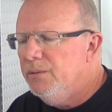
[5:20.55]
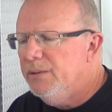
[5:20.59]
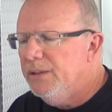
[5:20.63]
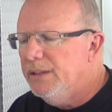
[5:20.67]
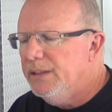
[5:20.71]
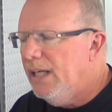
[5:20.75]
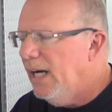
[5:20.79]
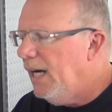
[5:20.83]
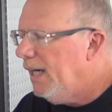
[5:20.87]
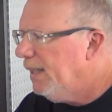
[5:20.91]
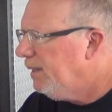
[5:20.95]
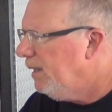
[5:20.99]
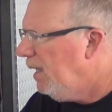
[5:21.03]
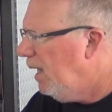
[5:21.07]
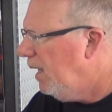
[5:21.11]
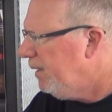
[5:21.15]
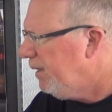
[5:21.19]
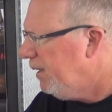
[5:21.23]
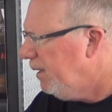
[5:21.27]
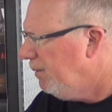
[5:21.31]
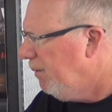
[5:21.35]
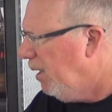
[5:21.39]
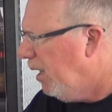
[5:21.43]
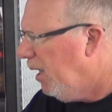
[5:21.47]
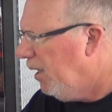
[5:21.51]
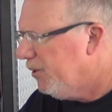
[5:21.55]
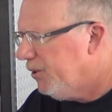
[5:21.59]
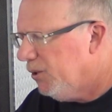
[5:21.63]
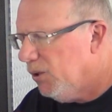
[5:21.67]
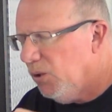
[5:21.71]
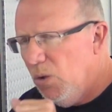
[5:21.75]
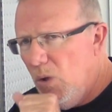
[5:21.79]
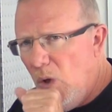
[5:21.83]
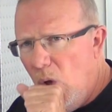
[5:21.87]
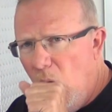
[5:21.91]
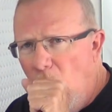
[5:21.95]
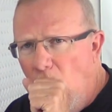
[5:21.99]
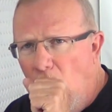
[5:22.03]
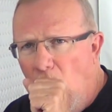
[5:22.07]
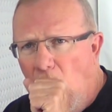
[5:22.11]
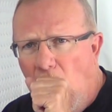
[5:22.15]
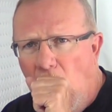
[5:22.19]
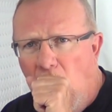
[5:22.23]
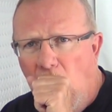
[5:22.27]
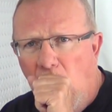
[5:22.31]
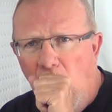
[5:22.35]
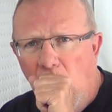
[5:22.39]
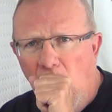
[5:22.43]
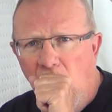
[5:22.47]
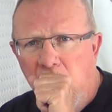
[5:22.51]
diagnostic module
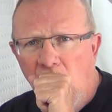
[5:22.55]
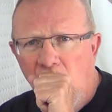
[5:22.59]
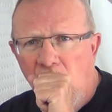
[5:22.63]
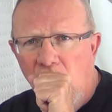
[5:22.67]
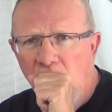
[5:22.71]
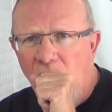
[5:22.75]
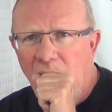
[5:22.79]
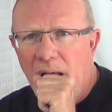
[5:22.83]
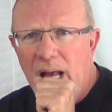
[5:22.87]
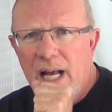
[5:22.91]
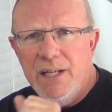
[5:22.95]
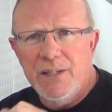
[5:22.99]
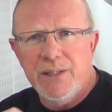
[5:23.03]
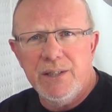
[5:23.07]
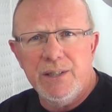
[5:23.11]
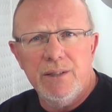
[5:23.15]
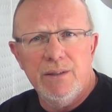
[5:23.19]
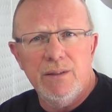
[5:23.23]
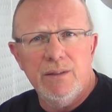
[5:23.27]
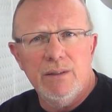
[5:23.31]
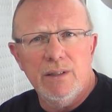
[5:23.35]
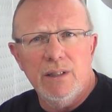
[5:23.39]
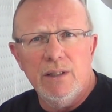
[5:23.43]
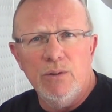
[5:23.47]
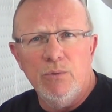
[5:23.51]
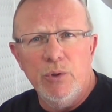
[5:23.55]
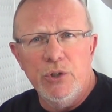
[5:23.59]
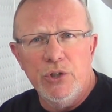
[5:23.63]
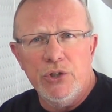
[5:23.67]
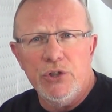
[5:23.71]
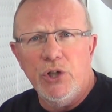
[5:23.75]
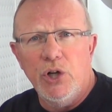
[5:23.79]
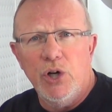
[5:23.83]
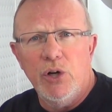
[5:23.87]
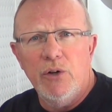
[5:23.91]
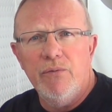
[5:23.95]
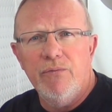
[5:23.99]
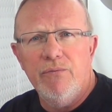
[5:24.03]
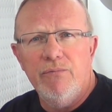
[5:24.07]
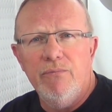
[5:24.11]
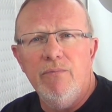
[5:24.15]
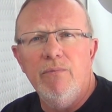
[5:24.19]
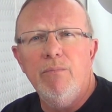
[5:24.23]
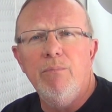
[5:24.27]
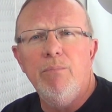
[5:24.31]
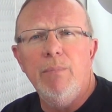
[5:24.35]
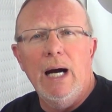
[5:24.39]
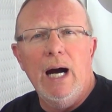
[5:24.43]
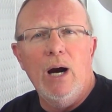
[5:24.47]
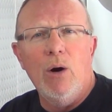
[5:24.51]
has the reserve
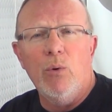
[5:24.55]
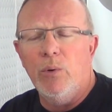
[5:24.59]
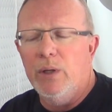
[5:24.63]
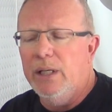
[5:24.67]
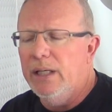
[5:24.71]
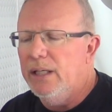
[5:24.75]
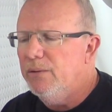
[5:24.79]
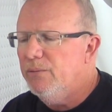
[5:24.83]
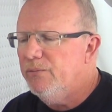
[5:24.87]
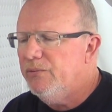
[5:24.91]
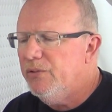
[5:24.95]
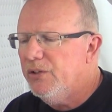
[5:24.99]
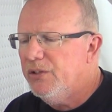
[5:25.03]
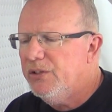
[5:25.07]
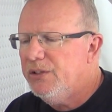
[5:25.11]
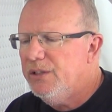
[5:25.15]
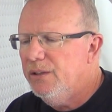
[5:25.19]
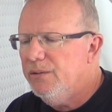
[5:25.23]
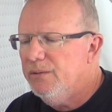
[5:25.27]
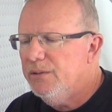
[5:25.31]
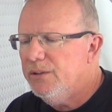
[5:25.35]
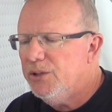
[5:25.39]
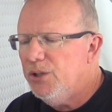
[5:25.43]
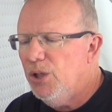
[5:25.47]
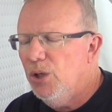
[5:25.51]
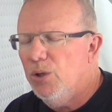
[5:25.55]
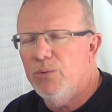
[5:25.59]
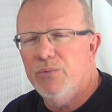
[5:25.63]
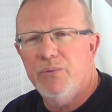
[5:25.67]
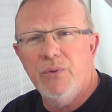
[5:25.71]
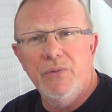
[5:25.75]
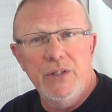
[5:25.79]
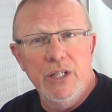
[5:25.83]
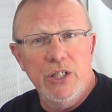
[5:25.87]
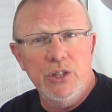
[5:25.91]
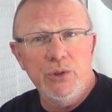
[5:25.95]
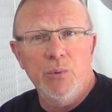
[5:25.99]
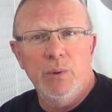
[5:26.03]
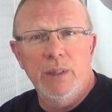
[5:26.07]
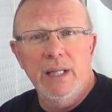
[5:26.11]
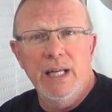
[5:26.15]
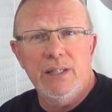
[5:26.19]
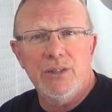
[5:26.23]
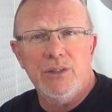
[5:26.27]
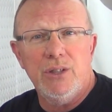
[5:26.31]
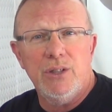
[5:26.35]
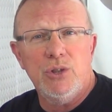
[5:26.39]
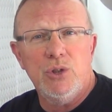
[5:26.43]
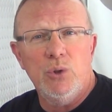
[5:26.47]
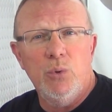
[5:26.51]
power in it. So this one
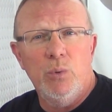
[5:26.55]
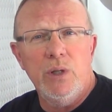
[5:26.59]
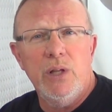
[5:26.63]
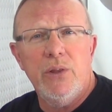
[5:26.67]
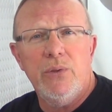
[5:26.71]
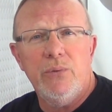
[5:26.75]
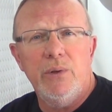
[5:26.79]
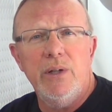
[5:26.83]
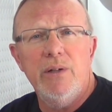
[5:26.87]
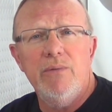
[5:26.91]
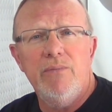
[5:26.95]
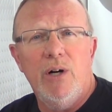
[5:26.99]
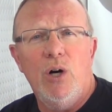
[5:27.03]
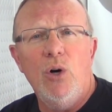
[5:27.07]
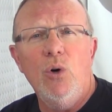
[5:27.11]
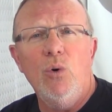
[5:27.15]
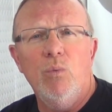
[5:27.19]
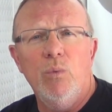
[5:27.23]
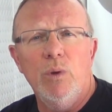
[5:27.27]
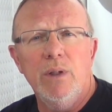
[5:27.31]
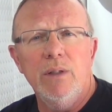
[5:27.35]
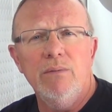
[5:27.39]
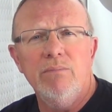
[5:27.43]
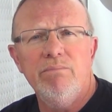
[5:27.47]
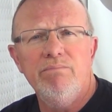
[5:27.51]
has a 23 volt,